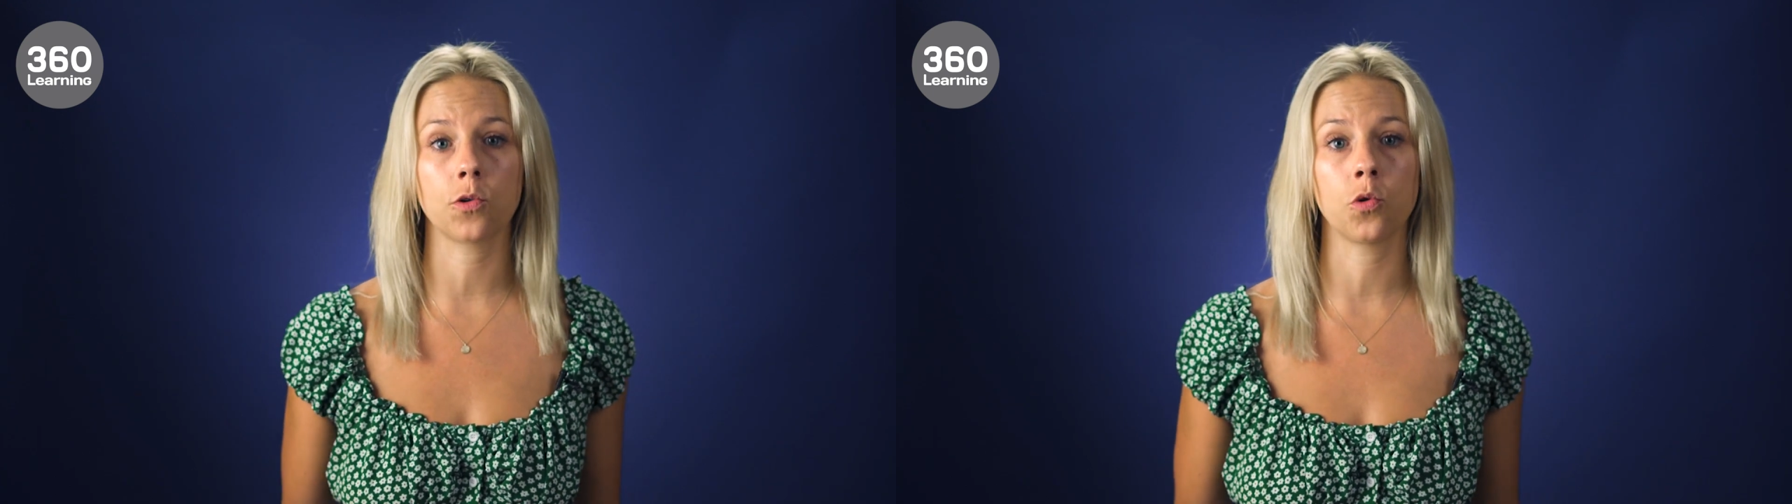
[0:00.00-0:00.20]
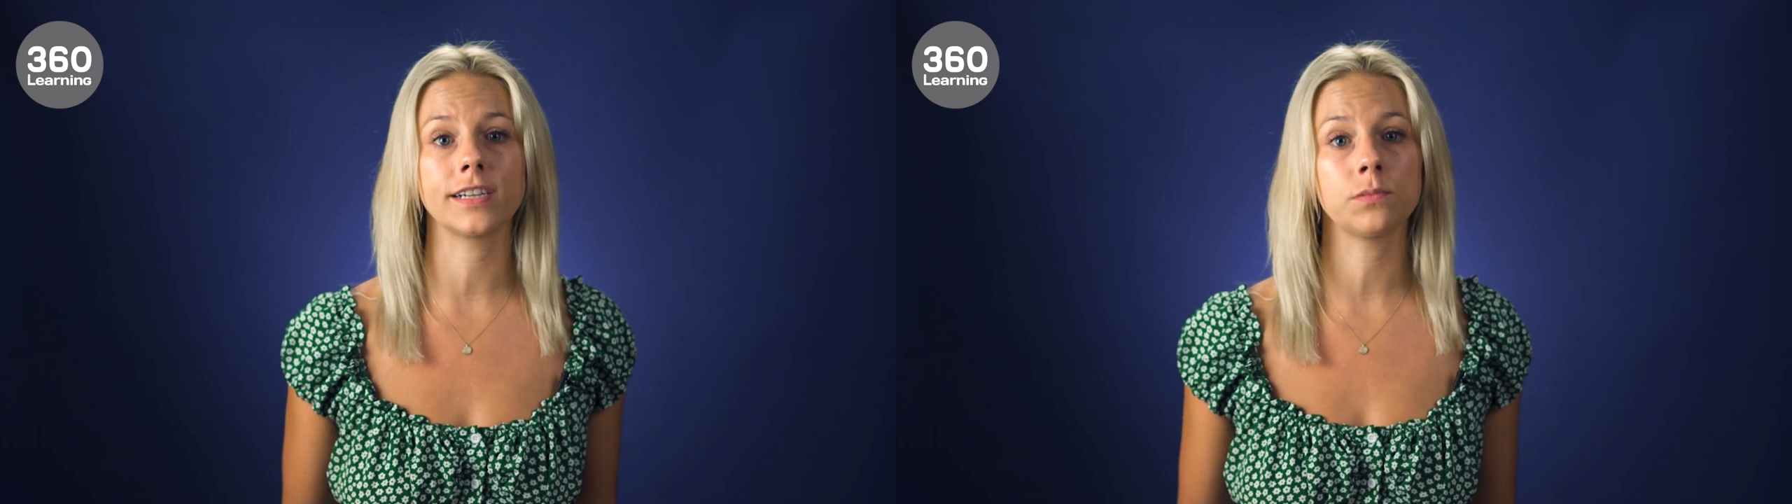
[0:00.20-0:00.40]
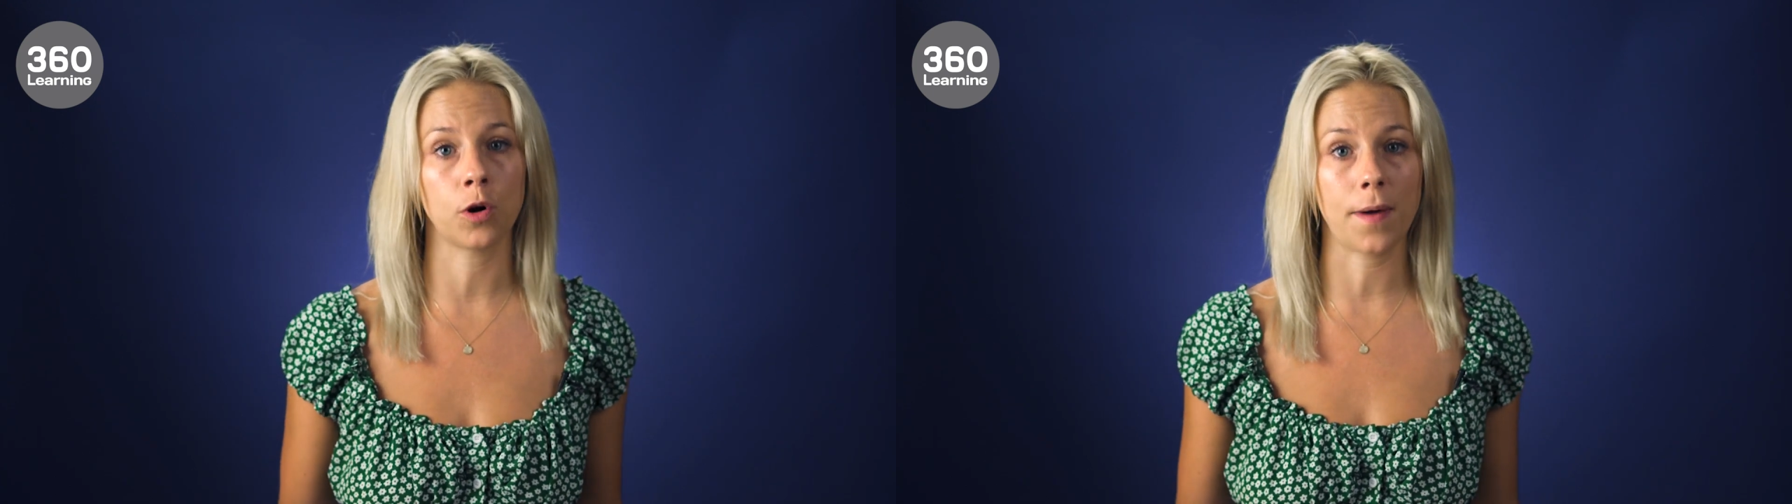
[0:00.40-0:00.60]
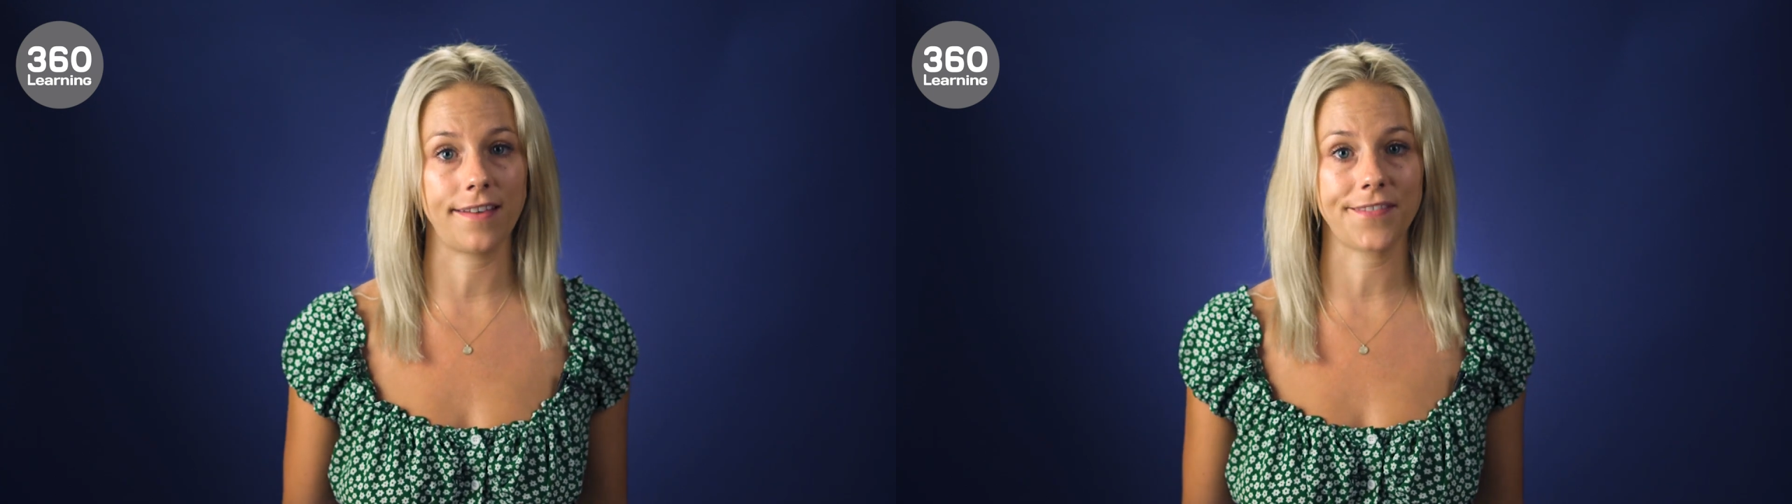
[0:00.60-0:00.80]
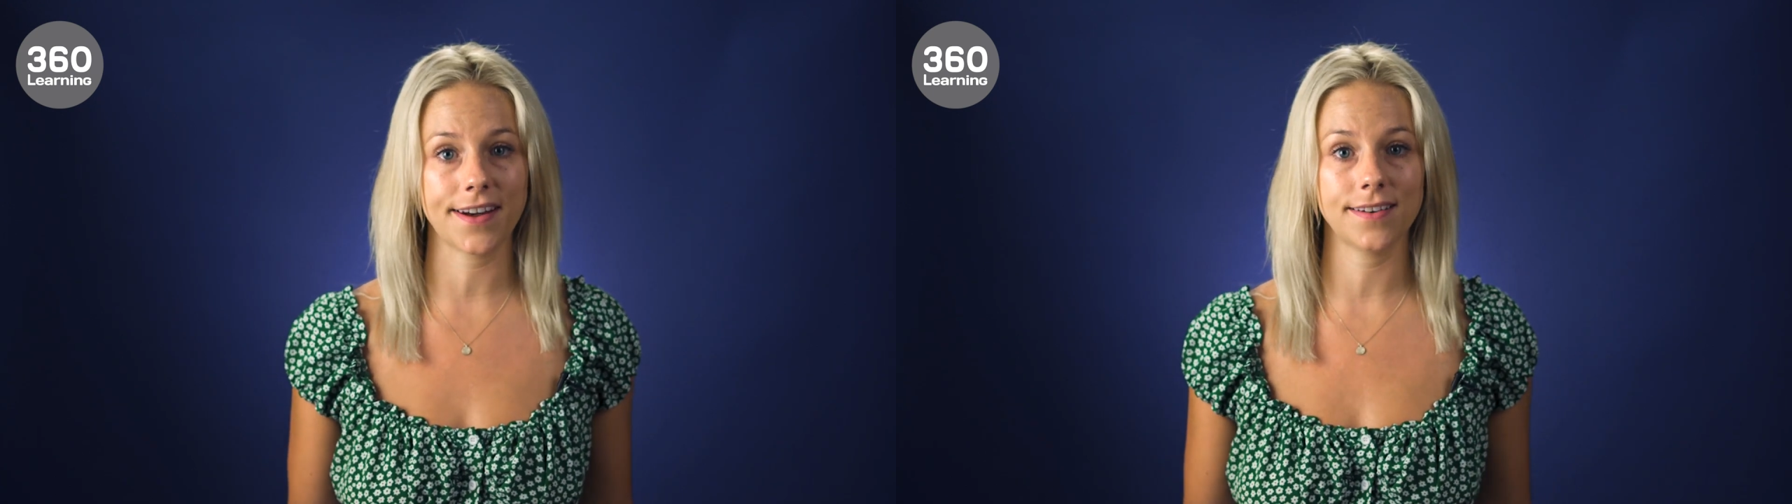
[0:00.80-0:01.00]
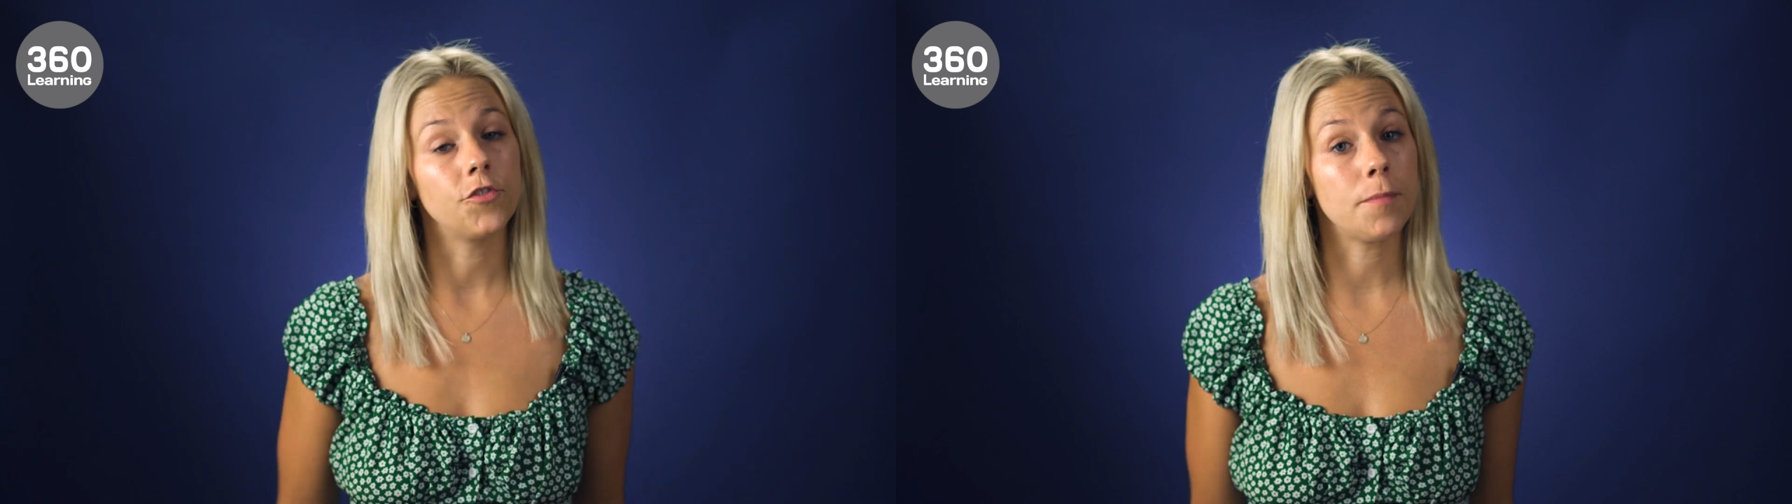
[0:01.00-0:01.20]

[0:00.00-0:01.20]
the course more relevant.